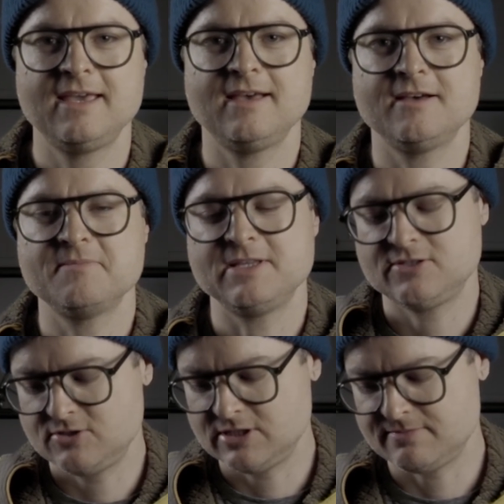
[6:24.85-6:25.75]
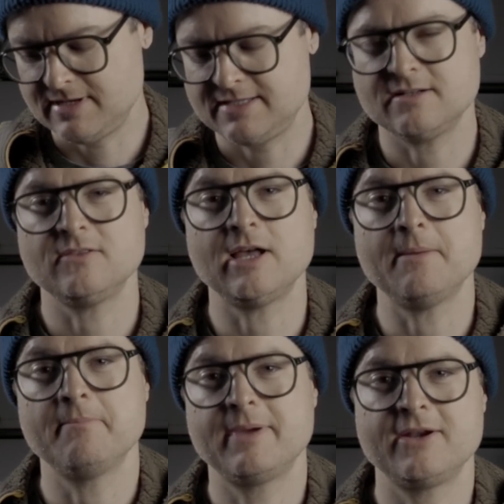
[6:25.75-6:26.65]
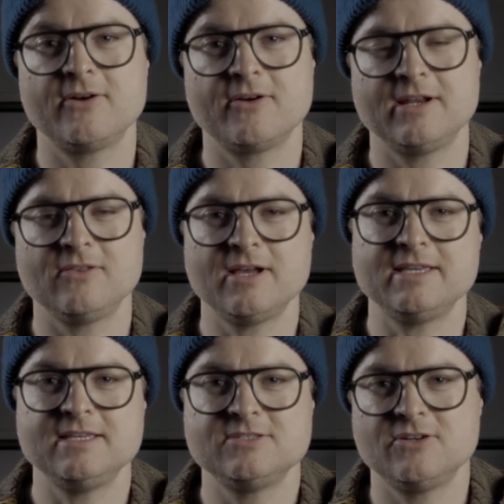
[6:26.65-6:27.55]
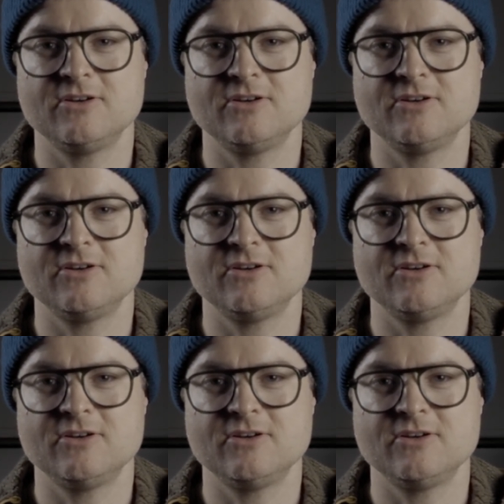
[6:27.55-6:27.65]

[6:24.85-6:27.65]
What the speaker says: And so it just makes it a lot better and a lot easier,